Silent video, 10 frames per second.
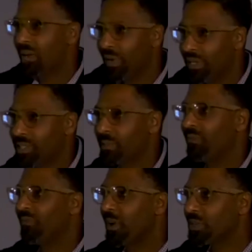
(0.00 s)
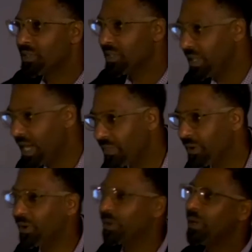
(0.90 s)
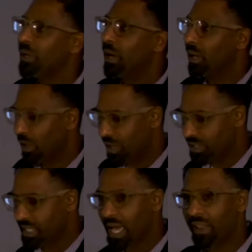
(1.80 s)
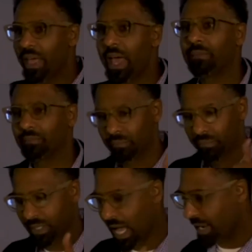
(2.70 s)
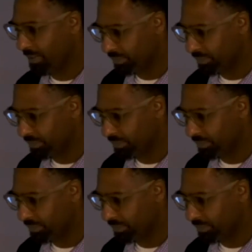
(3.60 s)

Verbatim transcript: racism function together alongside of that. Got it.